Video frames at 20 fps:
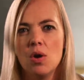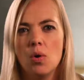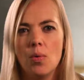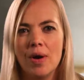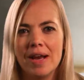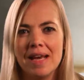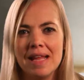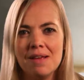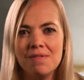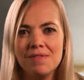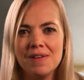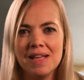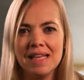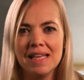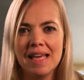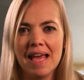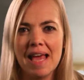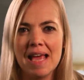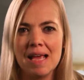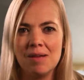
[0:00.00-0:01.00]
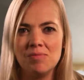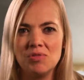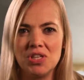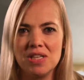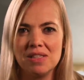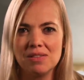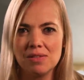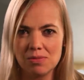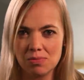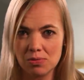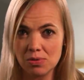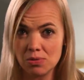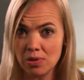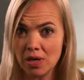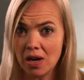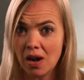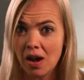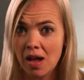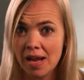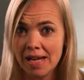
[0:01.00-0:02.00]
When evening came, Jesus was
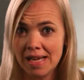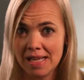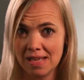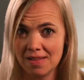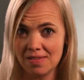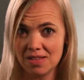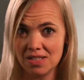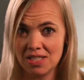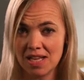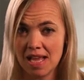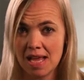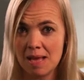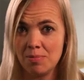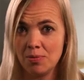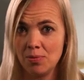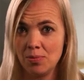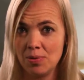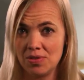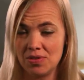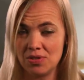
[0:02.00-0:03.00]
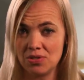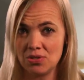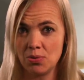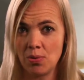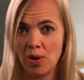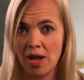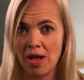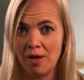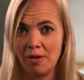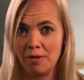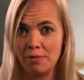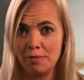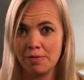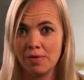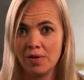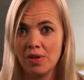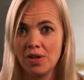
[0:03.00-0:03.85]
reclining at the table with the 12.